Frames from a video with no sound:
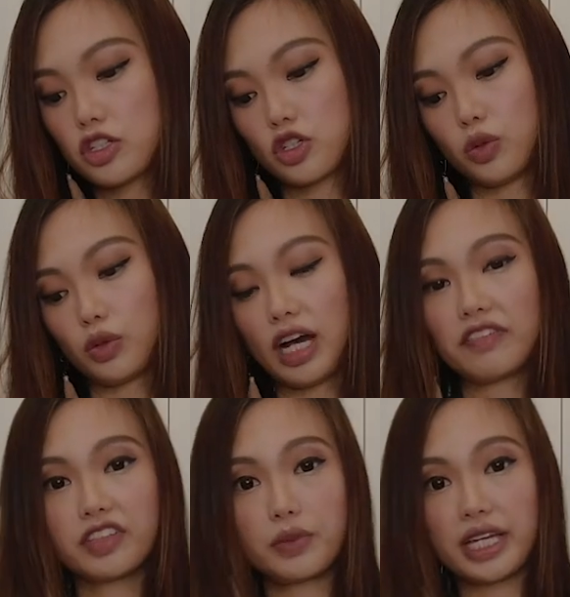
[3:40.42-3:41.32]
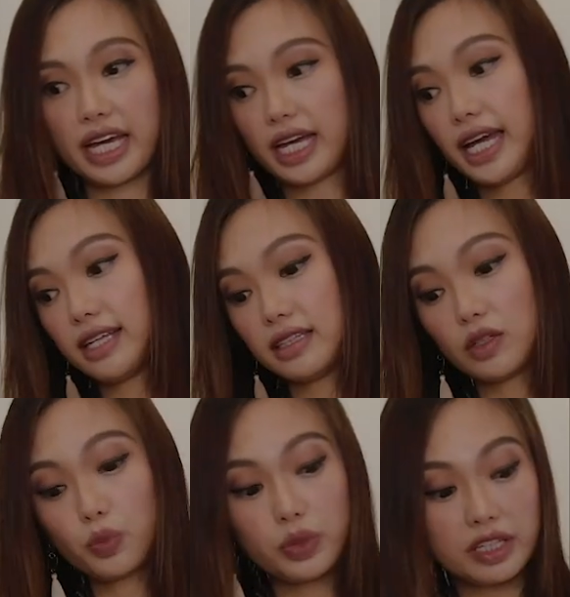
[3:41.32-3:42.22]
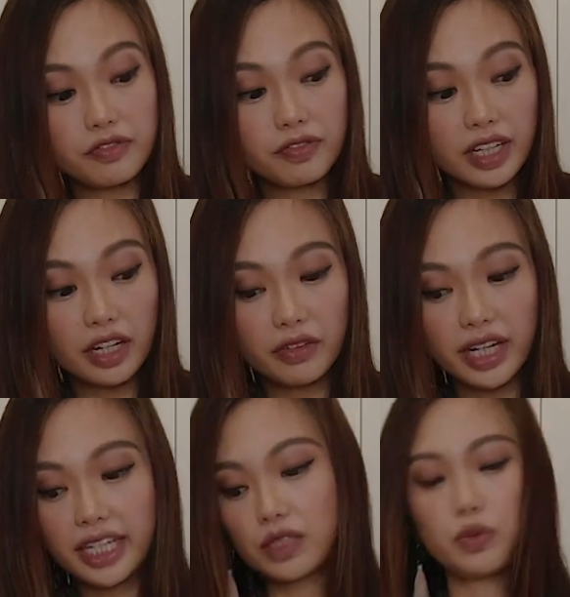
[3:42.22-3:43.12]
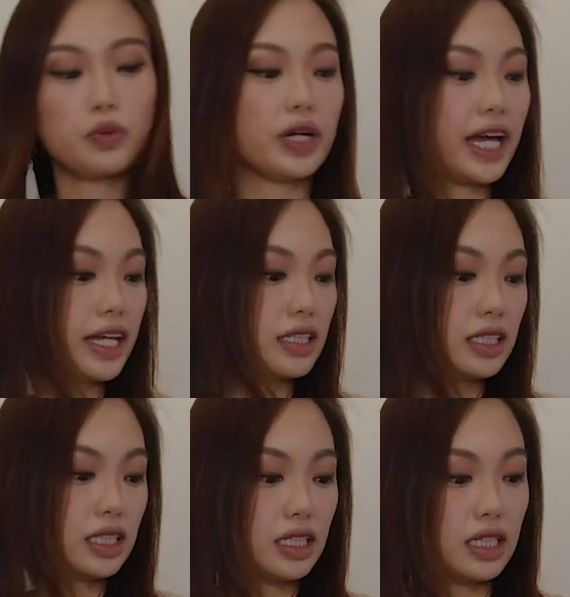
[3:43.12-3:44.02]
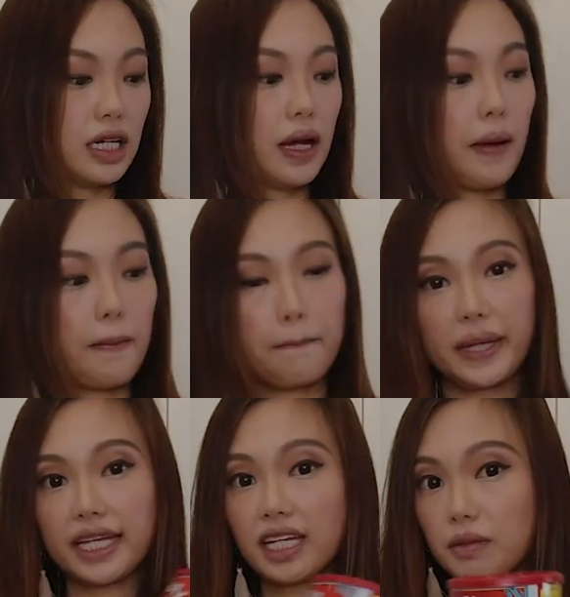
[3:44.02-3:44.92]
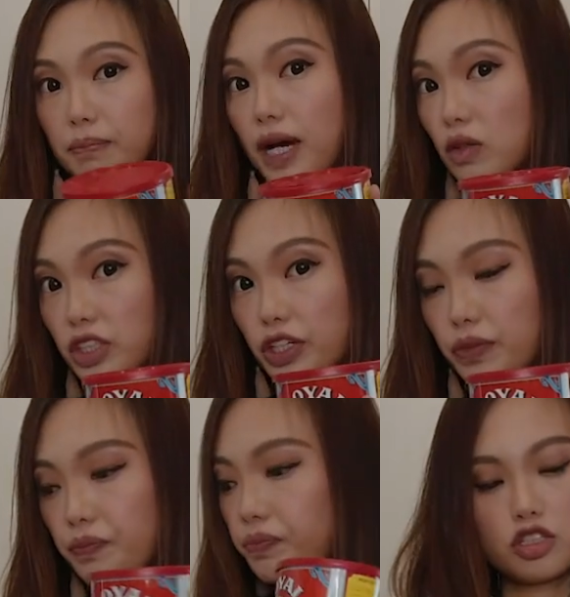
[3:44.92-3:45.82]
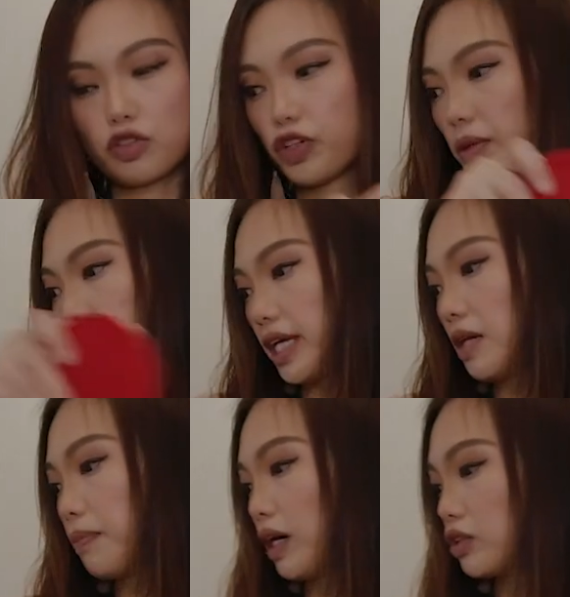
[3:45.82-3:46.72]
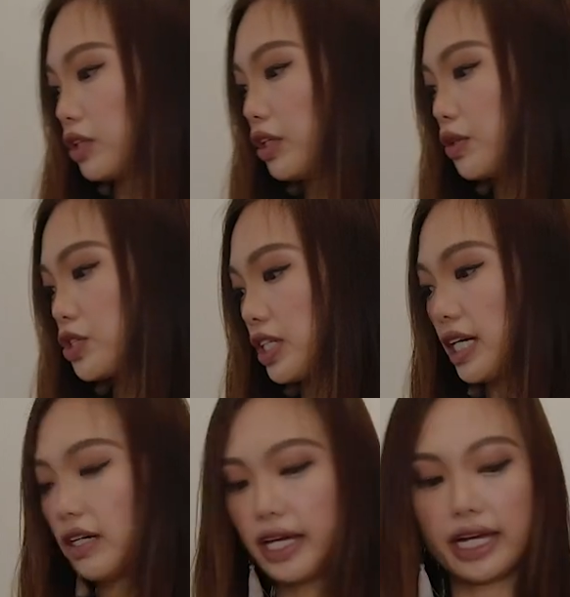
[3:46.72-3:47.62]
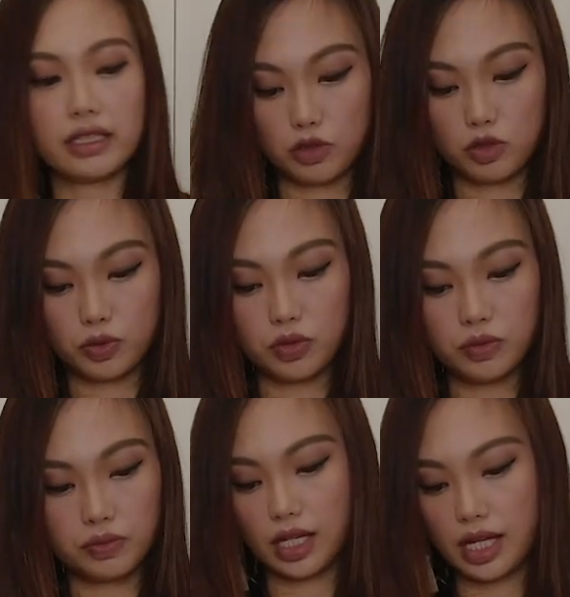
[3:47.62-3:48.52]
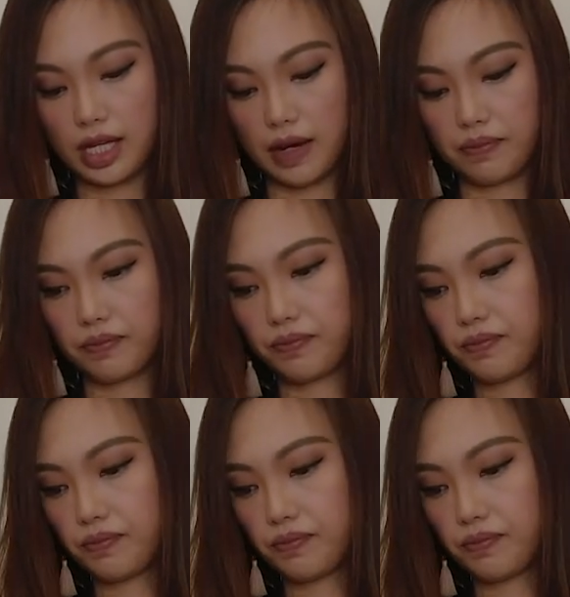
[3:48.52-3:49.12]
So after we add the wheat flour, right, we will add baking powder. So for the baking powder, usually I'll add like 2 tablespoons.